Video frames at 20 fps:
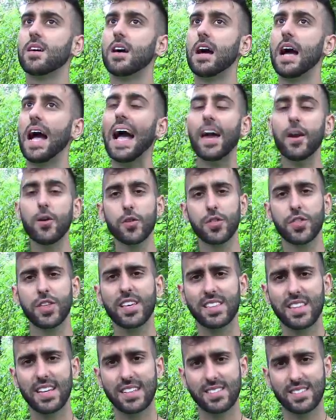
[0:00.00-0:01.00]
I don't think
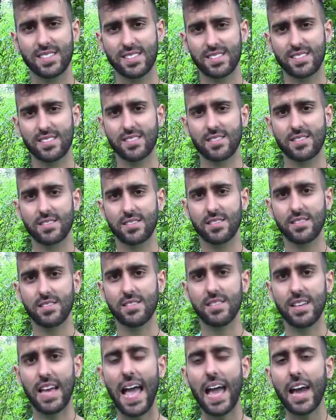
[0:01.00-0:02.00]
that's
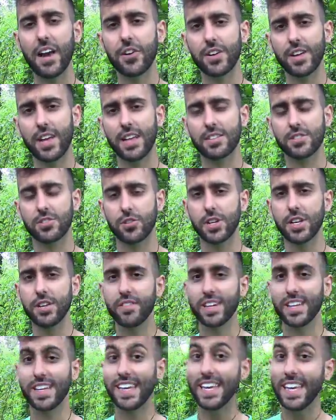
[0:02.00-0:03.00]
arrogance or
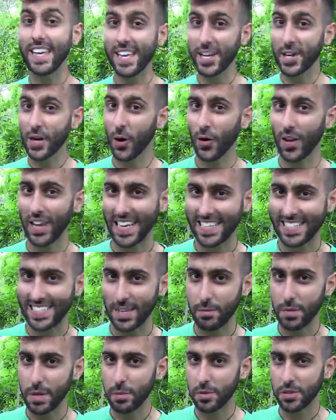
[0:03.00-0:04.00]
even ego, like
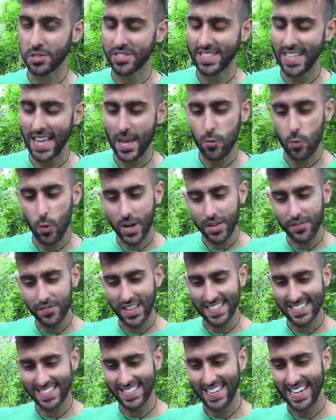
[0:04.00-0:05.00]
some people say. What if
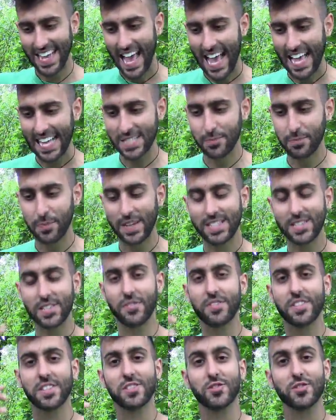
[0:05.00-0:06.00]
that's an aspect
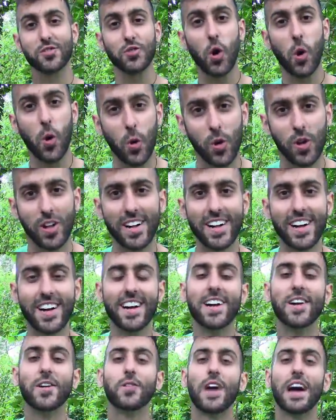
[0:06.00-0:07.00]
of the soul,
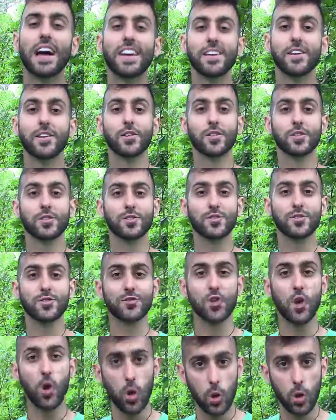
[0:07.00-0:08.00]
right? Your
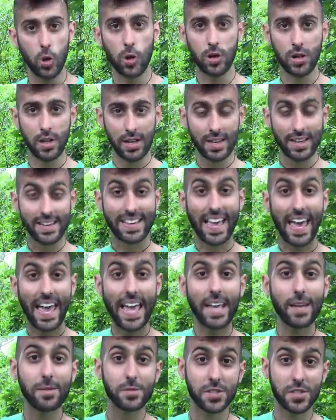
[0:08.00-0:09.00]
soul
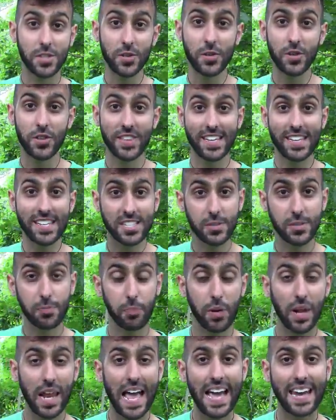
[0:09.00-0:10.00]
came to this
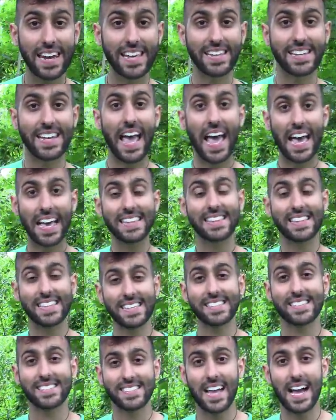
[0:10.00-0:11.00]
planet at
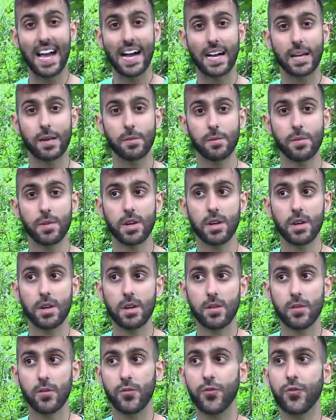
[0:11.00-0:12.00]
this time
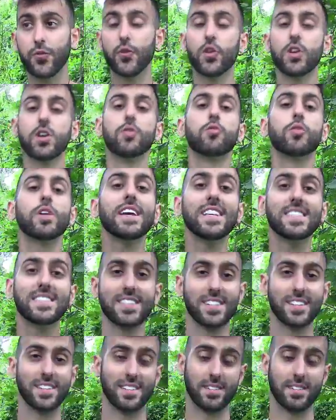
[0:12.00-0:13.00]
for a reason.